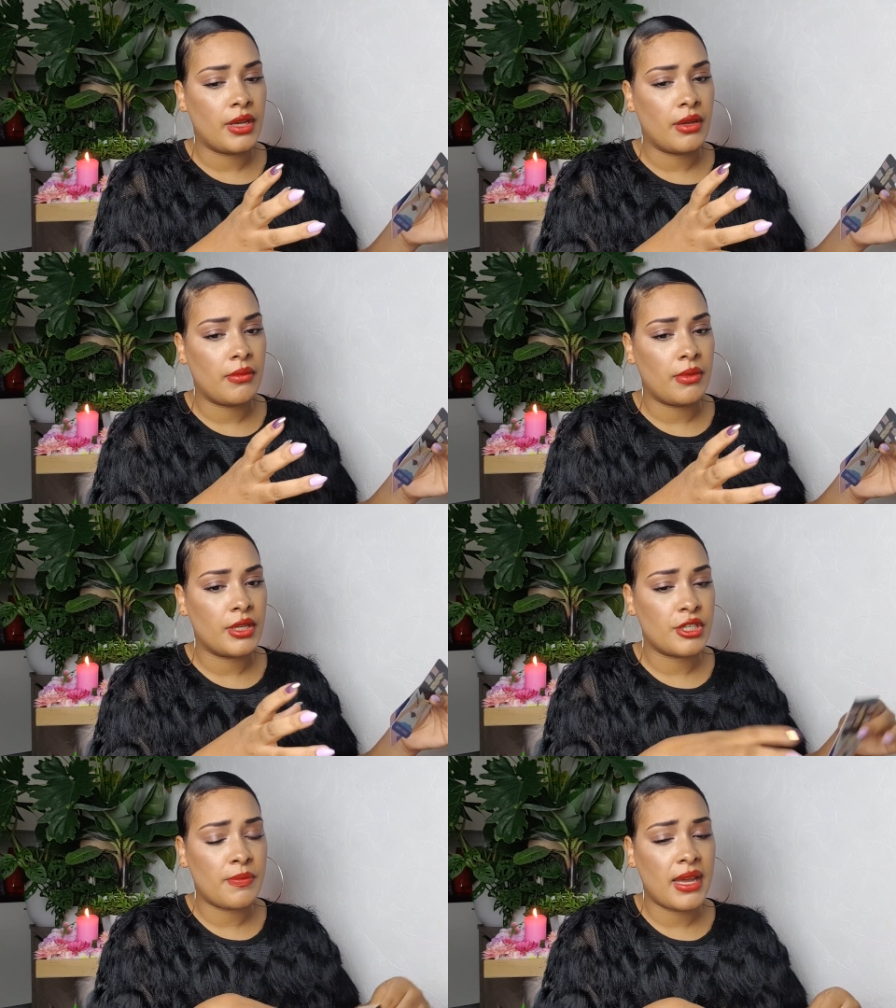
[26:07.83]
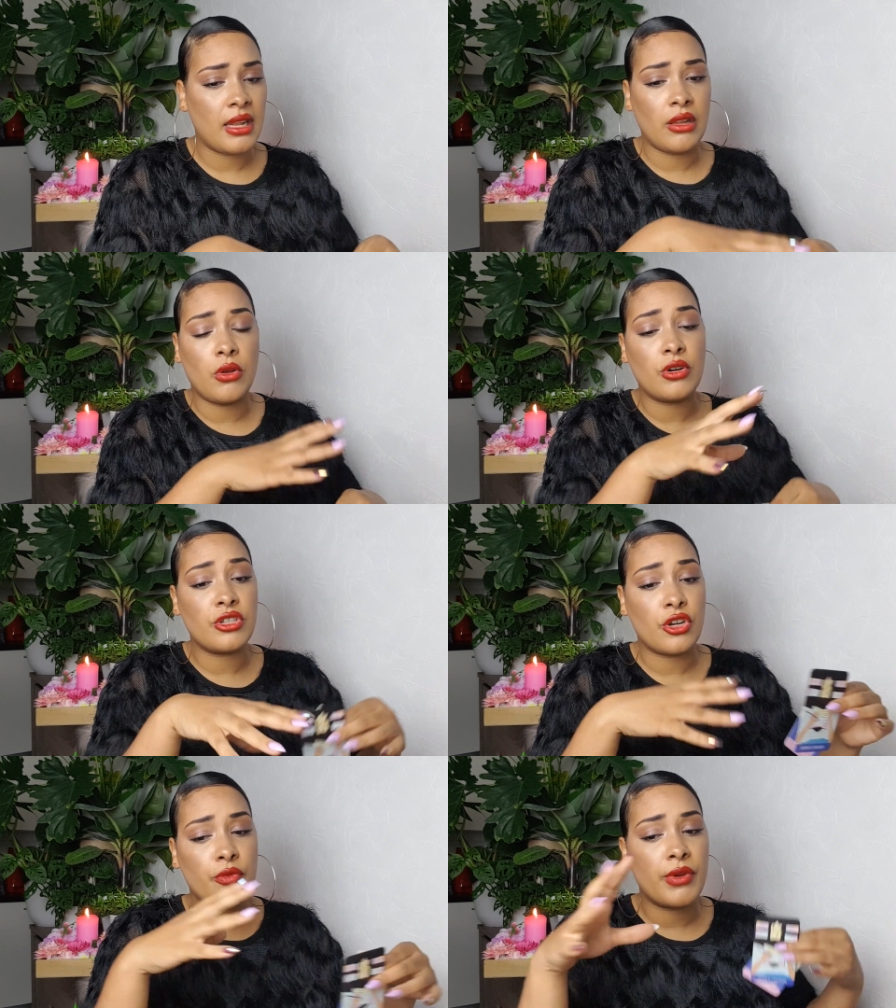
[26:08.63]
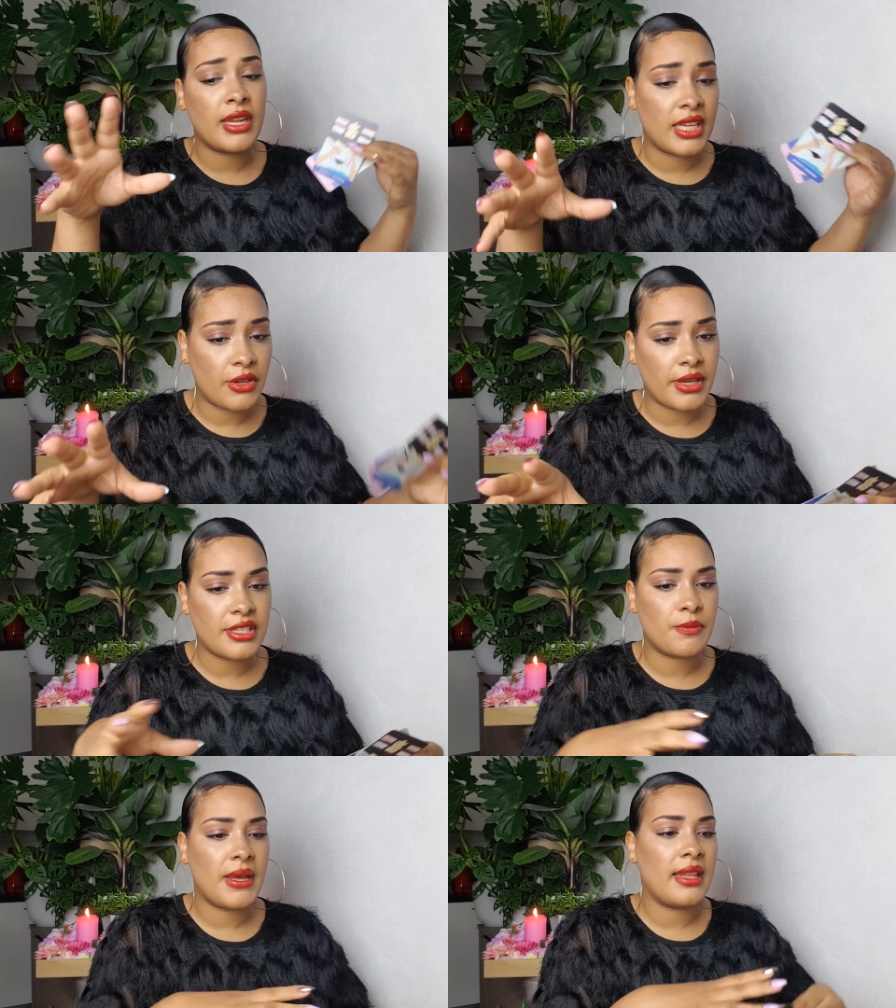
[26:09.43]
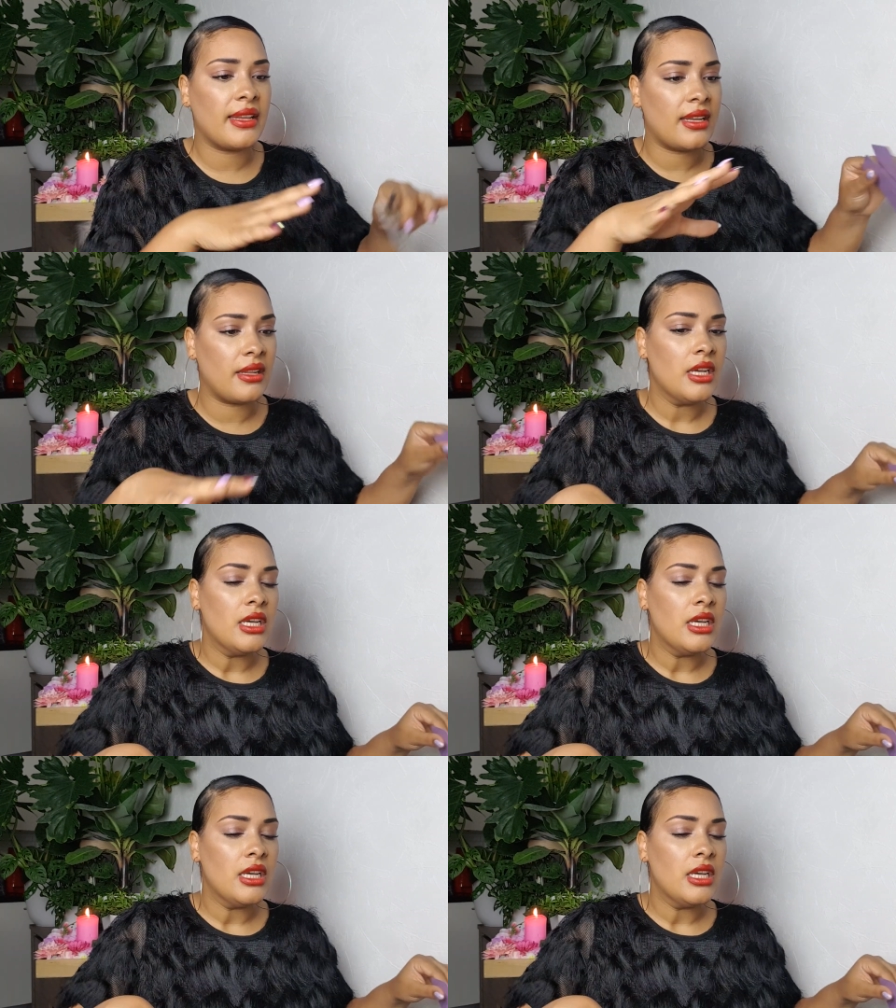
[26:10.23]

um spend long term, and that you can spend, and then